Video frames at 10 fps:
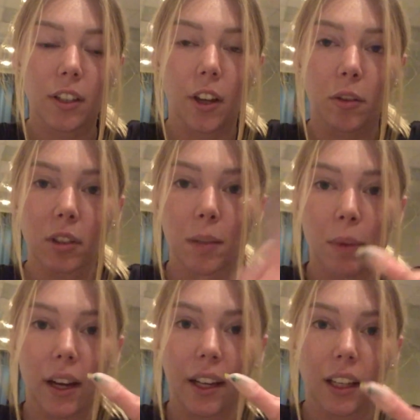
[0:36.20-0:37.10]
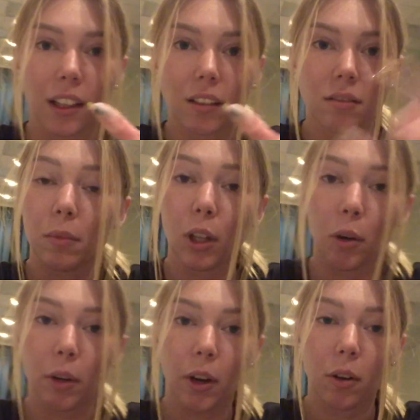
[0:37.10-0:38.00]
not only my
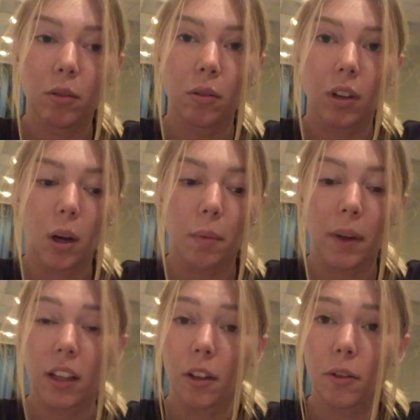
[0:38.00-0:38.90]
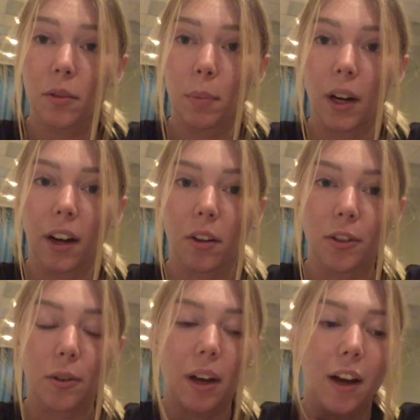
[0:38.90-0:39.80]
logo on my clothes, but I
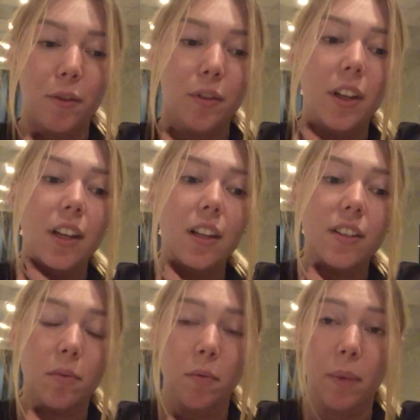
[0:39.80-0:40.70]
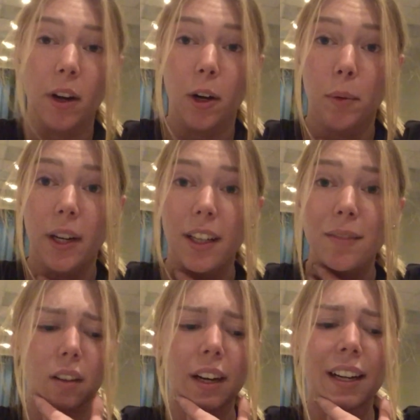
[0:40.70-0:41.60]
also have some of my artwork.
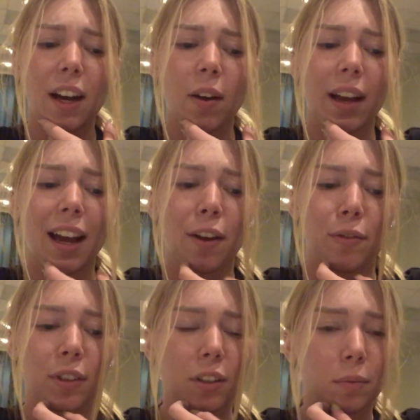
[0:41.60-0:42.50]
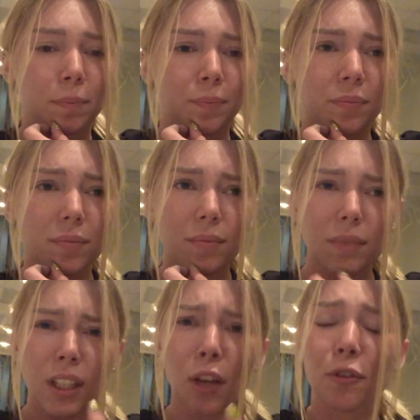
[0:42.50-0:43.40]
Right now I have um,
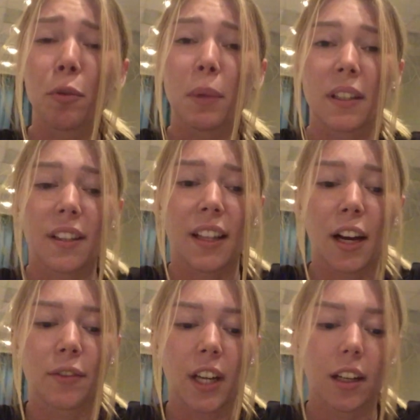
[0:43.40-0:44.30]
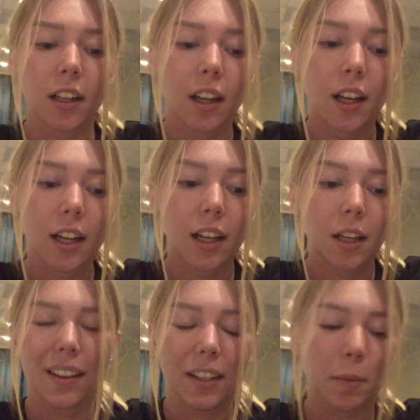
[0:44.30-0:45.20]
a few pieces that I've done.
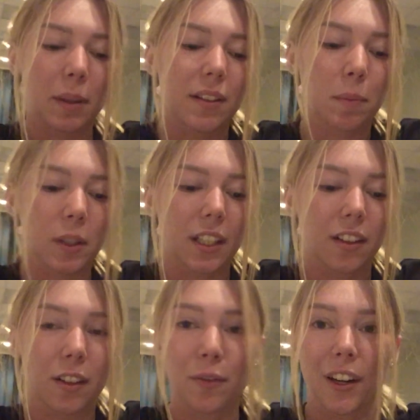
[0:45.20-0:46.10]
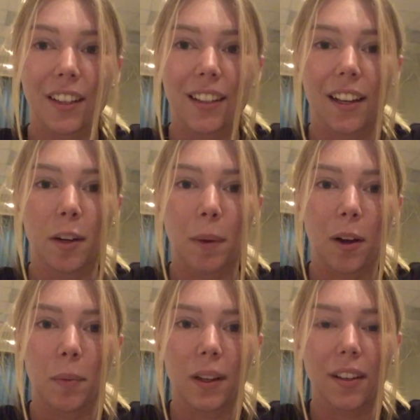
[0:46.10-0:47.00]
This piece in particular I'm very excited
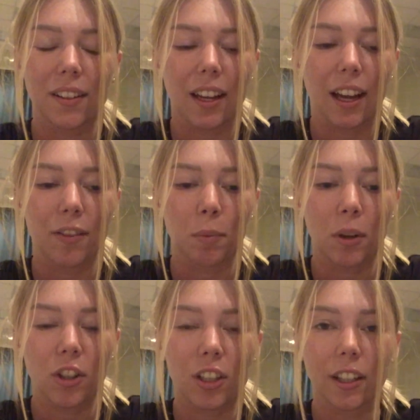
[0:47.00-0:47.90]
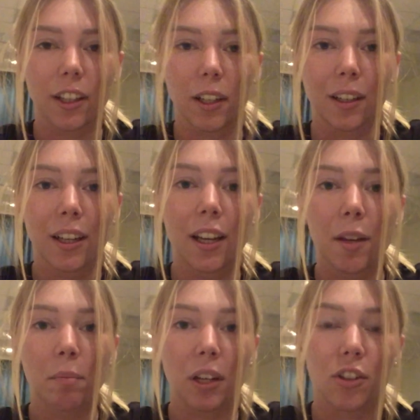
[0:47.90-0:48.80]
about because I have a much clearer
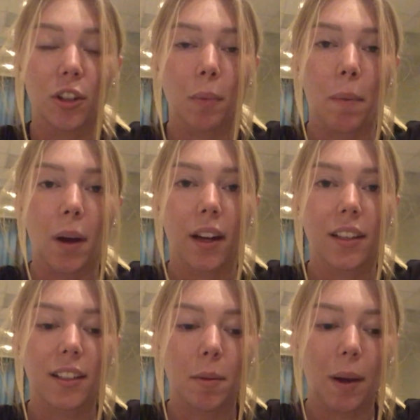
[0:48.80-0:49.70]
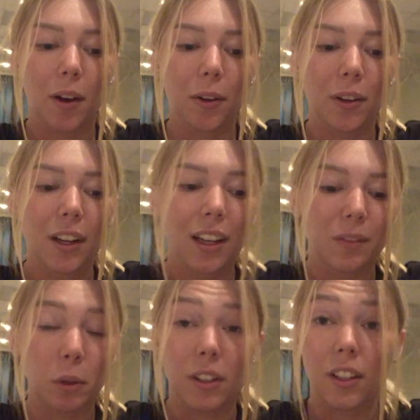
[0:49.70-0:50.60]
picture in my mind about
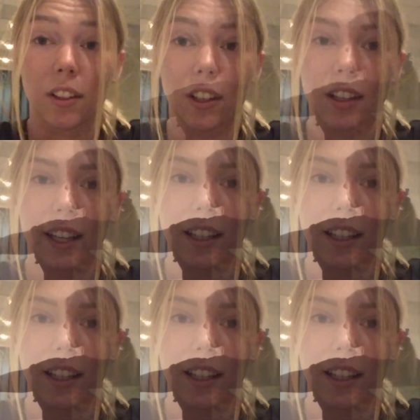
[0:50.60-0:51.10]
what it's going to look